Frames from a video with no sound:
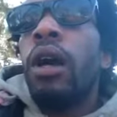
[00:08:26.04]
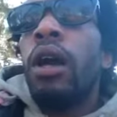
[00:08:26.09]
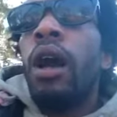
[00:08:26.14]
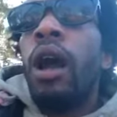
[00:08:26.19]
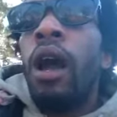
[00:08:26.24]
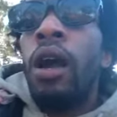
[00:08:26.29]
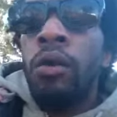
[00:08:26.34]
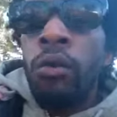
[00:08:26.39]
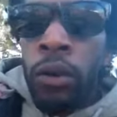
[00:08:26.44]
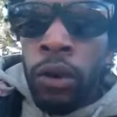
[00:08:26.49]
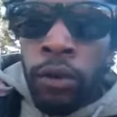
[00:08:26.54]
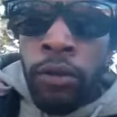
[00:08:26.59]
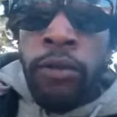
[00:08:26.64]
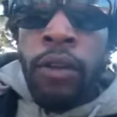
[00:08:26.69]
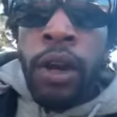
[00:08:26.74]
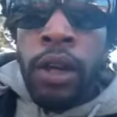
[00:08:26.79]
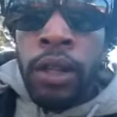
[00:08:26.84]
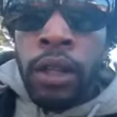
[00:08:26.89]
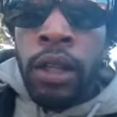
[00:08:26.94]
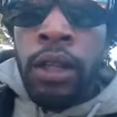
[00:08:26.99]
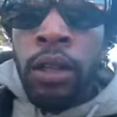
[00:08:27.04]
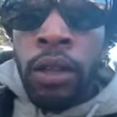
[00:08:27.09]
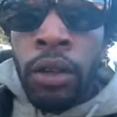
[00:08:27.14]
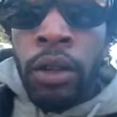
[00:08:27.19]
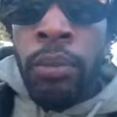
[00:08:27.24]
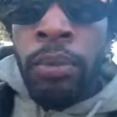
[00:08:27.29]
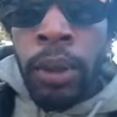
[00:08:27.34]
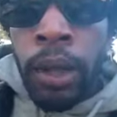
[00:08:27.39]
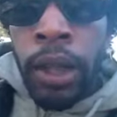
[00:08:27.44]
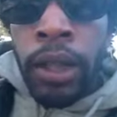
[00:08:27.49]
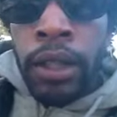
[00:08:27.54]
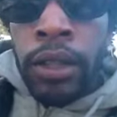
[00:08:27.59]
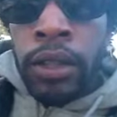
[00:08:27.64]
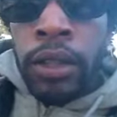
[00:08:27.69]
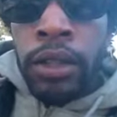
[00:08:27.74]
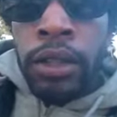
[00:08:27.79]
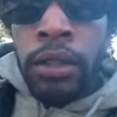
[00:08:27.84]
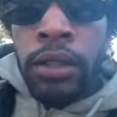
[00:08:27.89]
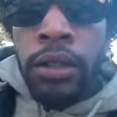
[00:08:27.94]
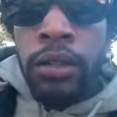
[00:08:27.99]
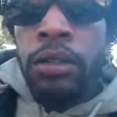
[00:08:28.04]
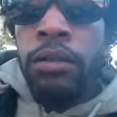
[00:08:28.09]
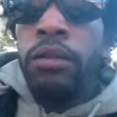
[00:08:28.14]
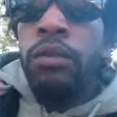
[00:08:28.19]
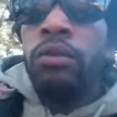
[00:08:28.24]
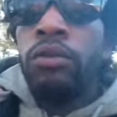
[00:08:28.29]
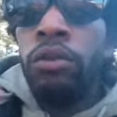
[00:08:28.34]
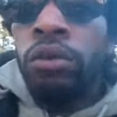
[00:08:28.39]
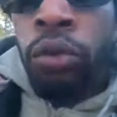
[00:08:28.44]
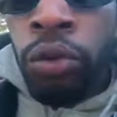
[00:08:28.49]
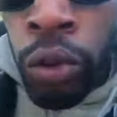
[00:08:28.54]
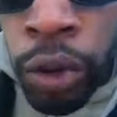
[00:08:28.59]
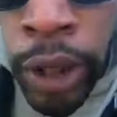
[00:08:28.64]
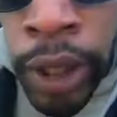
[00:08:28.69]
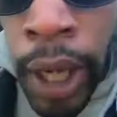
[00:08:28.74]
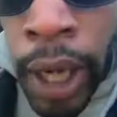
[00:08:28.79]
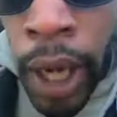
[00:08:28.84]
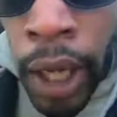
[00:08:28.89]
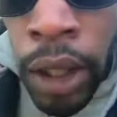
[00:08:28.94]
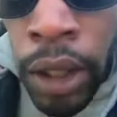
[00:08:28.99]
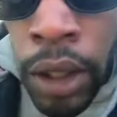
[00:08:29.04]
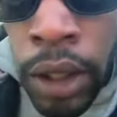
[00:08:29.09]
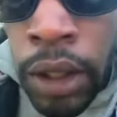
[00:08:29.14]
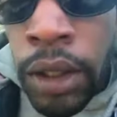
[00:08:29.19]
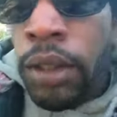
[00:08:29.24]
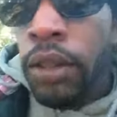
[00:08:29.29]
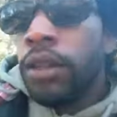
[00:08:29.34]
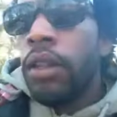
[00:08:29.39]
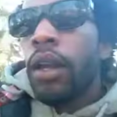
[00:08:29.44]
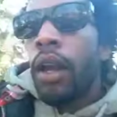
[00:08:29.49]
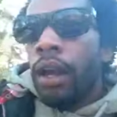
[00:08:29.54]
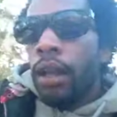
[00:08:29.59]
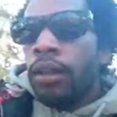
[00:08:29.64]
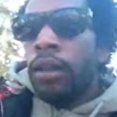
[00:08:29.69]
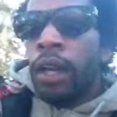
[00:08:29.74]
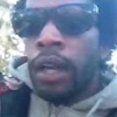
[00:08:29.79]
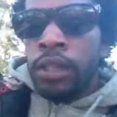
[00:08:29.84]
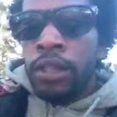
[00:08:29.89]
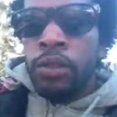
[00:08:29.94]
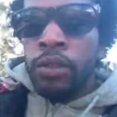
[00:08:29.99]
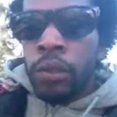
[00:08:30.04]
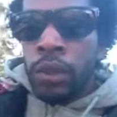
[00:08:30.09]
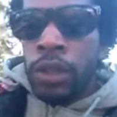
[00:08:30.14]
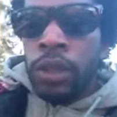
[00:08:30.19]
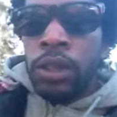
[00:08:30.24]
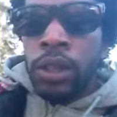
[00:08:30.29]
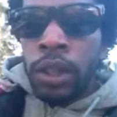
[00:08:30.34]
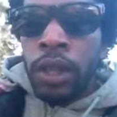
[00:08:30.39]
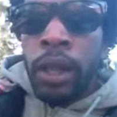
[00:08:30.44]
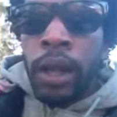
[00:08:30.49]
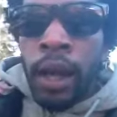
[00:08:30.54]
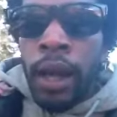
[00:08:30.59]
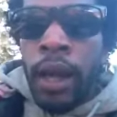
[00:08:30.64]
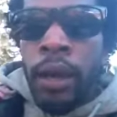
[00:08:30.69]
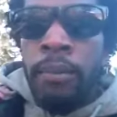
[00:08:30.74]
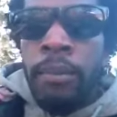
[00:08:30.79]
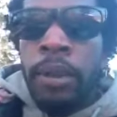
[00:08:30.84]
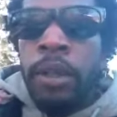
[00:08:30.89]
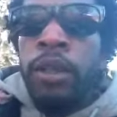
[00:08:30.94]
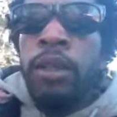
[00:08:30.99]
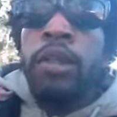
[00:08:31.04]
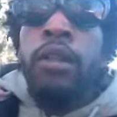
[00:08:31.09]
I will find another place. Reality. That's what's going to happen.